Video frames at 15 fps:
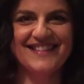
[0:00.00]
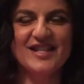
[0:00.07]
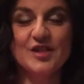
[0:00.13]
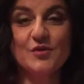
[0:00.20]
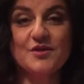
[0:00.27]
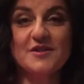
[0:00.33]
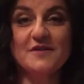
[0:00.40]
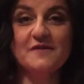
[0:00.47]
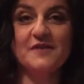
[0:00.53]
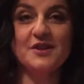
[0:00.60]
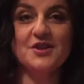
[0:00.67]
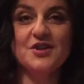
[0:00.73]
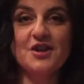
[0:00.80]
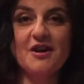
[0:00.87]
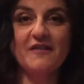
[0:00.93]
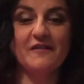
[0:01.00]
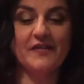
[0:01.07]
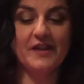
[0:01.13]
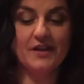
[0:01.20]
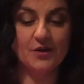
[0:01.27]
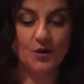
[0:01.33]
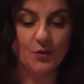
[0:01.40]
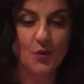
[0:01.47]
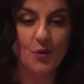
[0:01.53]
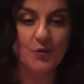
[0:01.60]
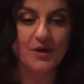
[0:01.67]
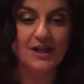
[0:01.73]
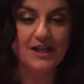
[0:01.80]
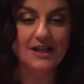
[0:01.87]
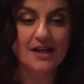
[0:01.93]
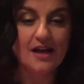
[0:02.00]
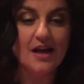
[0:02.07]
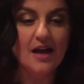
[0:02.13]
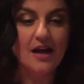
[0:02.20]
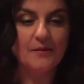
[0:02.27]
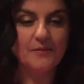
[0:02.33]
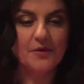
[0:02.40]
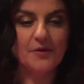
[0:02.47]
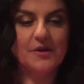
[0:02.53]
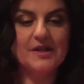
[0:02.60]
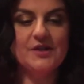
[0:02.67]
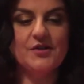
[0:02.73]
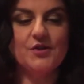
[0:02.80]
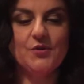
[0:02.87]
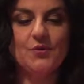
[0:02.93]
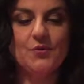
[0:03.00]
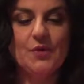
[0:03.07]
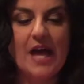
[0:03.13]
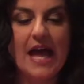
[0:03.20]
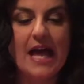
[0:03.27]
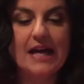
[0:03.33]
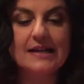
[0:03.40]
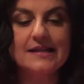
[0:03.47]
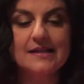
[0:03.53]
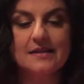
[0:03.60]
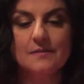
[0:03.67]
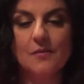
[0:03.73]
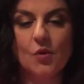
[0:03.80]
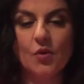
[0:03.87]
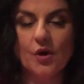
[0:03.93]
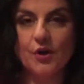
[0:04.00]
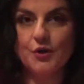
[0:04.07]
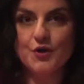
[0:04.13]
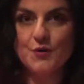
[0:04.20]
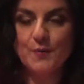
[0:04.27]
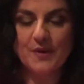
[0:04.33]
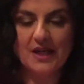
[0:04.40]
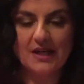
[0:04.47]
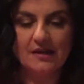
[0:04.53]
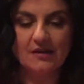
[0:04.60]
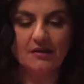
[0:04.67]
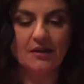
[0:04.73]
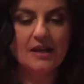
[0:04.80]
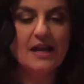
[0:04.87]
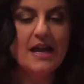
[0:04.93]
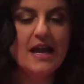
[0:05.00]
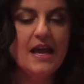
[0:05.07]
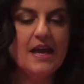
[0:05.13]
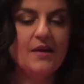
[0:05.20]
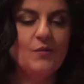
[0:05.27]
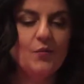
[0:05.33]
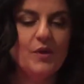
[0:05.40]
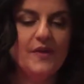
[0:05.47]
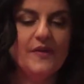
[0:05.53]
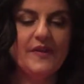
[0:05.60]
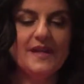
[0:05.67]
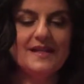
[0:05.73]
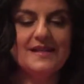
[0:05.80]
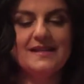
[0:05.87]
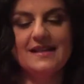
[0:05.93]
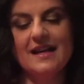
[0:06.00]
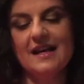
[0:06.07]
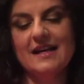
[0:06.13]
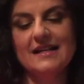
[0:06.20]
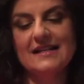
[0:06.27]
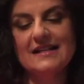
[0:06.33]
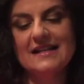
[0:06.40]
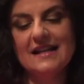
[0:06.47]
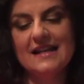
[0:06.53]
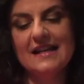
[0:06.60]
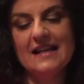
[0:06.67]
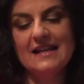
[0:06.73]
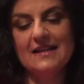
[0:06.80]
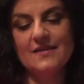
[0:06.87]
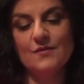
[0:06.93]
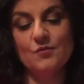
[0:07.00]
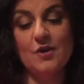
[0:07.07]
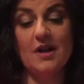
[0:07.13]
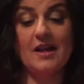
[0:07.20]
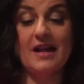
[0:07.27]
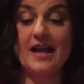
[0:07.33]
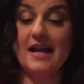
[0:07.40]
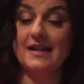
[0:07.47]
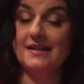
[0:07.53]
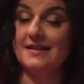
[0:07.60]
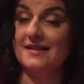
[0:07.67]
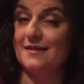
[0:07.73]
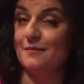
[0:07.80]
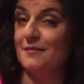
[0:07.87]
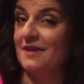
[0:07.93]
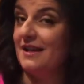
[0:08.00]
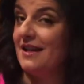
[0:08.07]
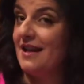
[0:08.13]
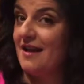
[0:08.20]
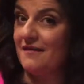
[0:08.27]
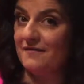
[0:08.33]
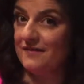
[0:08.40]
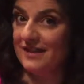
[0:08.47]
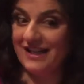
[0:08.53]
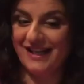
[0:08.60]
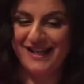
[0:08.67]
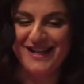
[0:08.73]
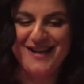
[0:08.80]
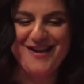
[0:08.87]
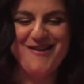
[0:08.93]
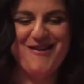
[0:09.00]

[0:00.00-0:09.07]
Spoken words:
So to finish off the Negroni, I'm going to add some orange peel. And what this does is, well, add some lovely